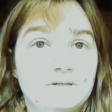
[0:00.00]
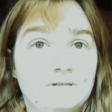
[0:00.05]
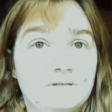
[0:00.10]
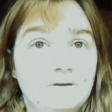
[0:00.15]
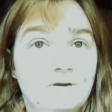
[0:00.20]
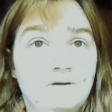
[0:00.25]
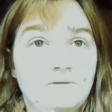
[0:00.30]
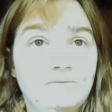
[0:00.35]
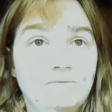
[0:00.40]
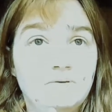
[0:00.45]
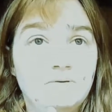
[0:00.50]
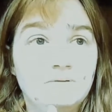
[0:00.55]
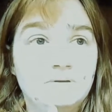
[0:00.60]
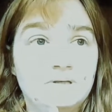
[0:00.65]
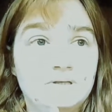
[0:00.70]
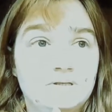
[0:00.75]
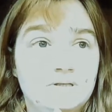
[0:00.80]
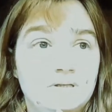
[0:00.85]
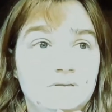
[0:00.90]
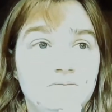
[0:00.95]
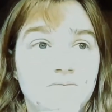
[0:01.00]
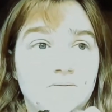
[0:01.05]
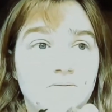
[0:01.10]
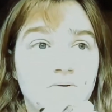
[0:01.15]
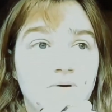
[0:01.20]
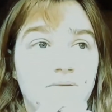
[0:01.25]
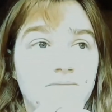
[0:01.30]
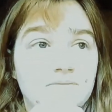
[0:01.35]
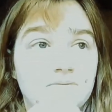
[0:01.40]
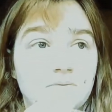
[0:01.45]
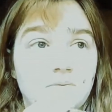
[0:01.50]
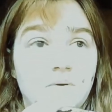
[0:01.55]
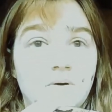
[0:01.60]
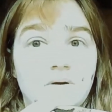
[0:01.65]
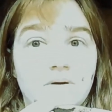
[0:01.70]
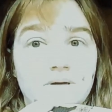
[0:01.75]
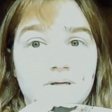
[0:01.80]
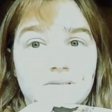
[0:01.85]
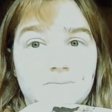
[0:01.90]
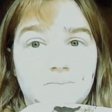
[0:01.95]
and just overall in general
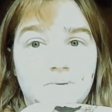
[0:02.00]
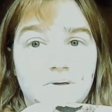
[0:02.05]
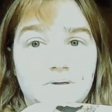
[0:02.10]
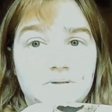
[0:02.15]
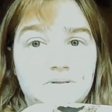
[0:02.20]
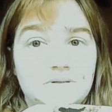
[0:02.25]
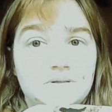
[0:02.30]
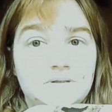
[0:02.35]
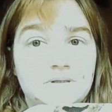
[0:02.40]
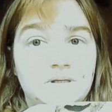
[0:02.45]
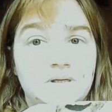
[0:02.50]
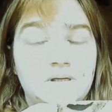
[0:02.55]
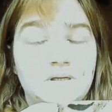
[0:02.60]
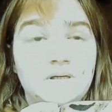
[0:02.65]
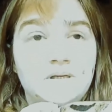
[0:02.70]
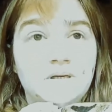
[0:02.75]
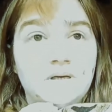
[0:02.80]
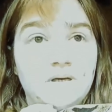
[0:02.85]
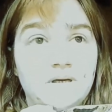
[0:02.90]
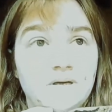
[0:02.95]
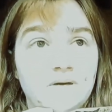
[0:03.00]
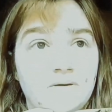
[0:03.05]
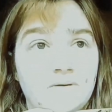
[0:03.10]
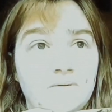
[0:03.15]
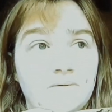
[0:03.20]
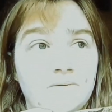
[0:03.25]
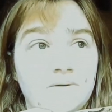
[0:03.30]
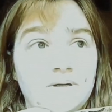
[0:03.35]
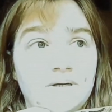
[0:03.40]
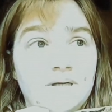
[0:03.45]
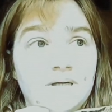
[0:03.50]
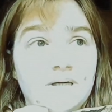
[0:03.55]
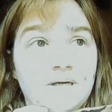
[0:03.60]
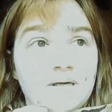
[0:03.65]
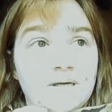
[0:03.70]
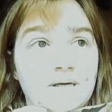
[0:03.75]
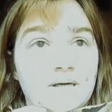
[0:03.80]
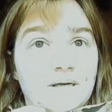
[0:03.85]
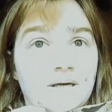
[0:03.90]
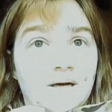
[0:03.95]
not have to worry as much, you
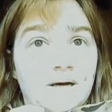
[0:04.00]
know.